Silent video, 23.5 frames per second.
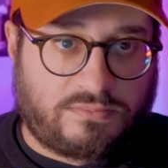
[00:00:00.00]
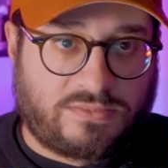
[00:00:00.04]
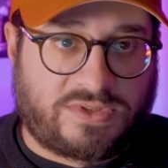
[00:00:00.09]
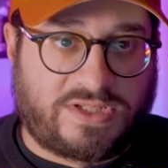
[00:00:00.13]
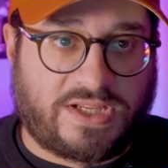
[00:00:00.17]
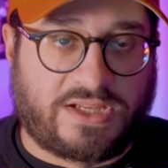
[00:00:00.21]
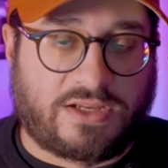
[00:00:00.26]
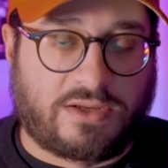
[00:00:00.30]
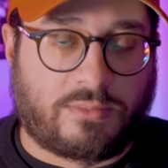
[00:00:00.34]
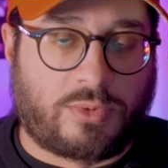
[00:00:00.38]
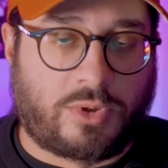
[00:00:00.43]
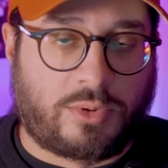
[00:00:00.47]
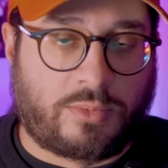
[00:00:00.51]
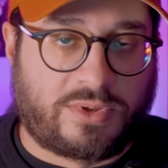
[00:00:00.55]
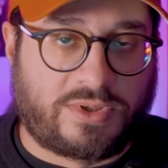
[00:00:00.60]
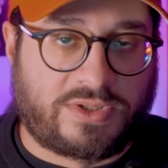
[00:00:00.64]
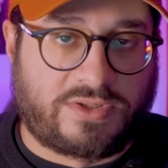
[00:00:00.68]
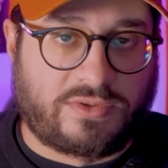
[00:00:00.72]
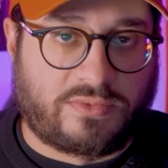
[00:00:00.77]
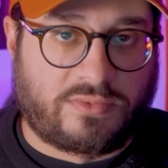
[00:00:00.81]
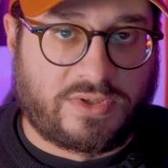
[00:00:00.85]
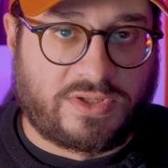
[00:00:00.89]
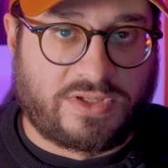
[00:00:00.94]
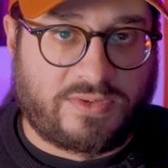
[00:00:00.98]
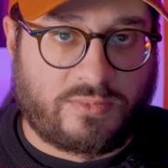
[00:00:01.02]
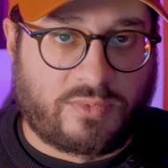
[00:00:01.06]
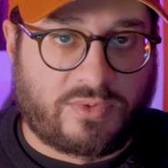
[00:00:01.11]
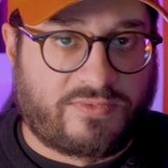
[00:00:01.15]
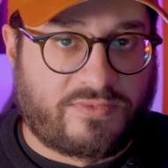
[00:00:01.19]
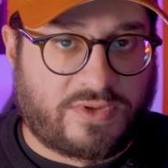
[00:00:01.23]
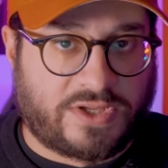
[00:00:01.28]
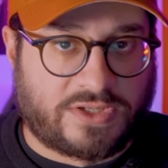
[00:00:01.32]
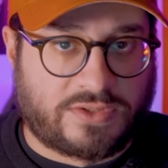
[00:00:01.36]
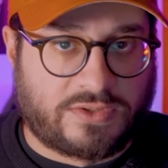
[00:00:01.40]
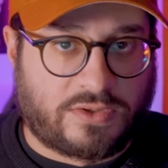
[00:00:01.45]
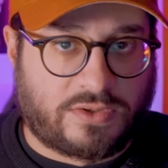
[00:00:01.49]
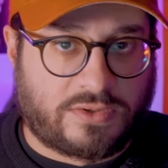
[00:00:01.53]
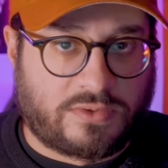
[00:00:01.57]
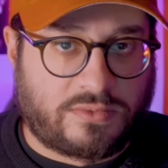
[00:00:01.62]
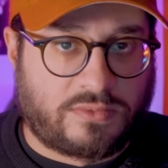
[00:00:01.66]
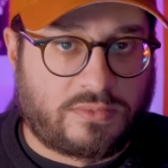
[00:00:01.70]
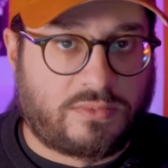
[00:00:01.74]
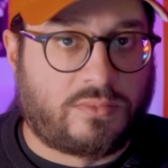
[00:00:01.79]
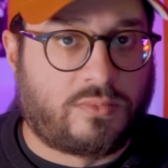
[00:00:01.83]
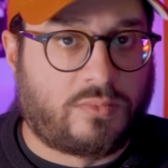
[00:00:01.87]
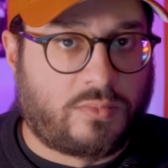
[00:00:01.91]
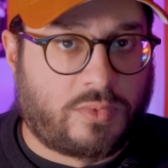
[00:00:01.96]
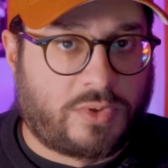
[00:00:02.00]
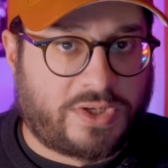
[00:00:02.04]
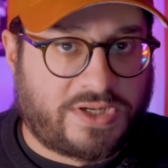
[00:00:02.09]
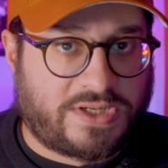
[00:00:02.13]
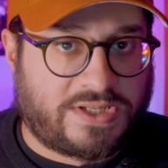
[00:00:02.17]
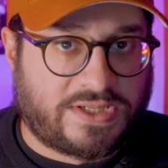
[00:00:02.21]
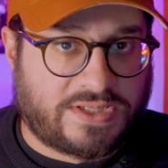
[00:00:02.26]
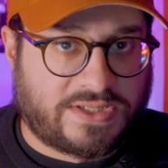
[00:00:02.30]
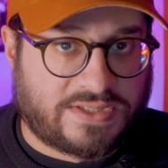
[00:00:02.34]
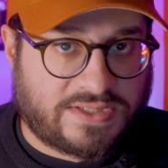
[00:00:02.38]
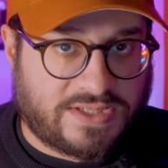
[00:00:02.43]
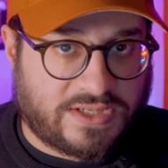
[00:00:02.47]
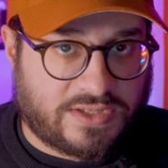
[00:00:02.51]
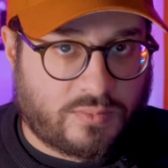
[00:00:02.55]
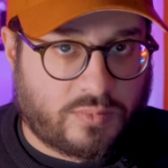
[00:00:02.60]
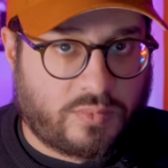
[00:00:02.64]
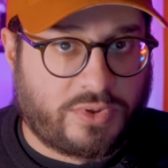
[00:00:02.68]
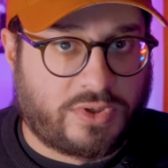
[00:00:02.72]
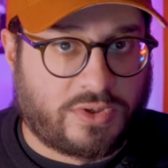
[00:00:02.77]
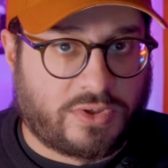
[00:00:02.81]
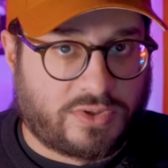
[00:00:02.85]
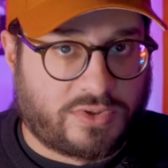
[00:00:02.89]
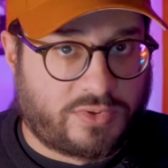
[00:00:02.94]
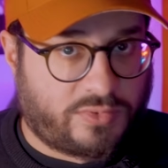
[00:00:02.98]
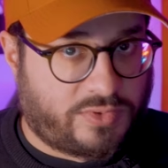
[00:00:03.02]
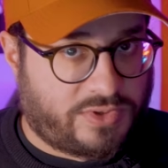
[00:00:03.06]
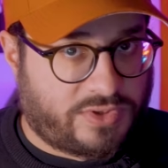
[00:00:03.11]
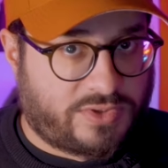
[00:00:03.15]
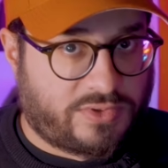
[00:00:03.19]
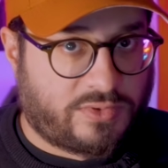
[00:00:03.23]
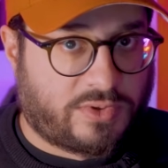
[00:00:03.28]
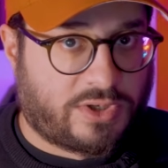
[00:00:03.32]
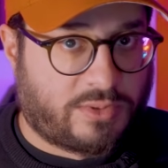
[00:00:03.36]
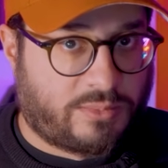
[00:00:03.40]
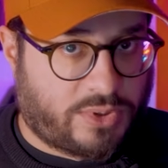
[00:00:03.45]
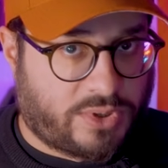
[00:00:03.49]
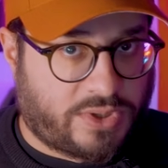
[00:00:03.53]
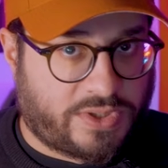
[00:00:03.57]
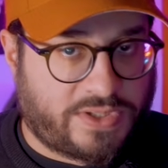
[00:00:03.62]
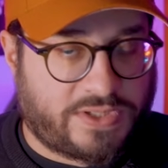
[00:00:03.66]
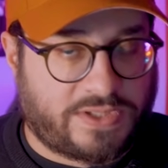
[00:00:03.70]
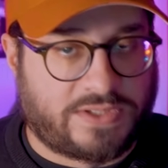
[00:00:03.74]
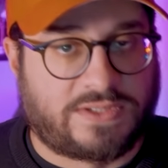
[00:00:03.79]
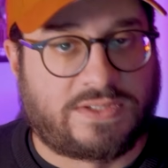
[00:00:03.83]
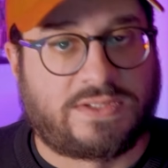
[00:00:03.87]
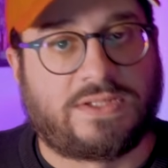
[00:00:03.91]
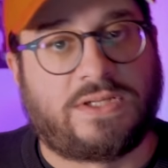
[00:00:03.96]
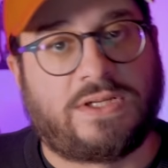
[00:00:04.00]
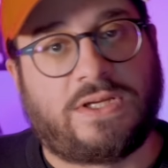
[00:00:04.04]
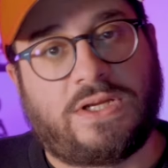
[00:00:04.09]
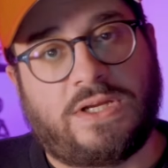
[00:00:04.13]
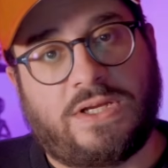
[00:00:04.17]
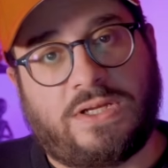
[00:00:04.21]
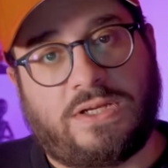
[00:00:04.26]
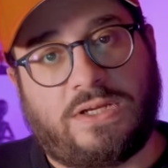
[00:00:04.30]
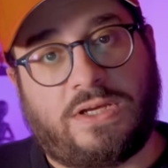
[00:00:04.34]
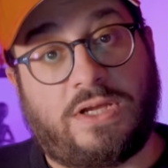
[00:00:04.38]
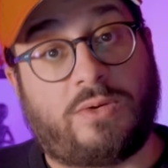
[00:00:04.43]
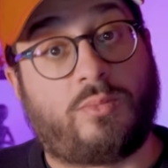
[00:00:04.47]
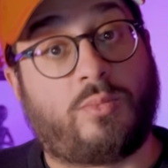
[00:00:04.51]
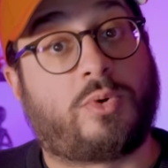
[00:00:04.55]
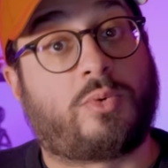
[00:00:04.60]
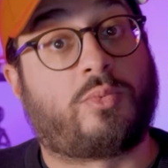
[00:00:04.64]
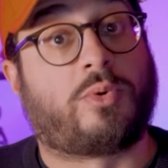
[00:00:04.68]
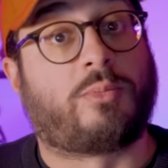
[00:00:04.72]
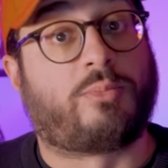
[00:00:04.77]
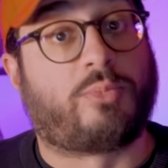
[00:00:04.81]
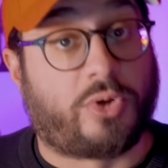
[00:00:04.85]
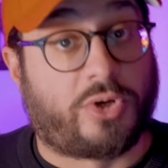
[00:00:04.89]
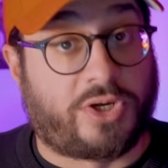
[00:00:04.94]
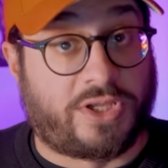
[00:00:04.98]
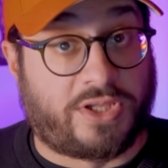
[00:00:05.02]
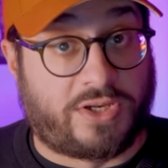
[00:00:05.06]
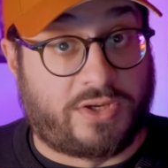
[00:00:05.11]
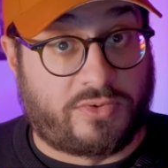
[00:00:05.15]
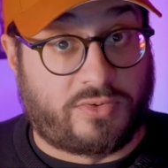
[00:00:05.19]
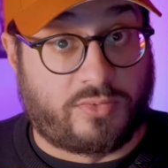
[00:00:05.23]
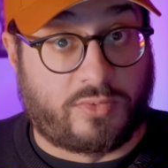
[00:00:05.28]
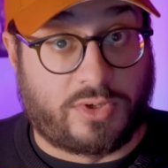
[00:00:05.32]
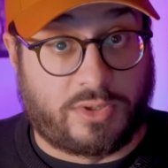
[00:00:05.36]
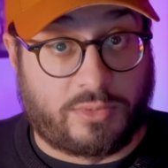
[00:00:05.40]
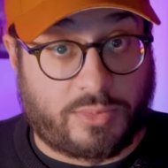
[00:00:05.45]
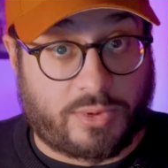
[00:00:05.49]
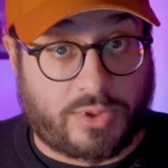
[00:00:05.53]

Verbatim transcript: take a moment to really reflect on what it is that we are doing to our bodies and what we're putting into our